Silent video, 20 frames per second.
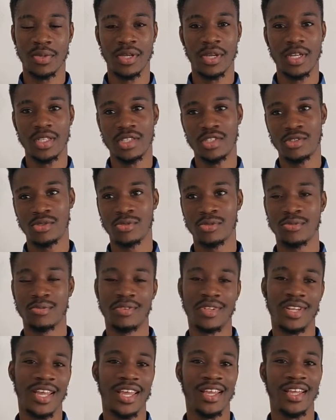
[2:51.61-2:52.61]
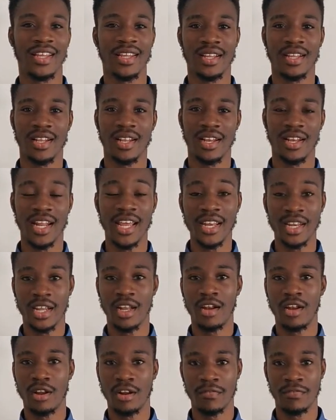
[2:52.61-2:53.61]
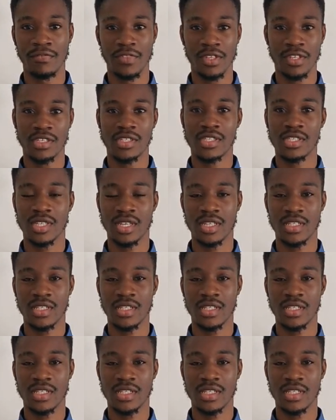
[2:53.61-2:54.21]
We got to like learn a lot of things.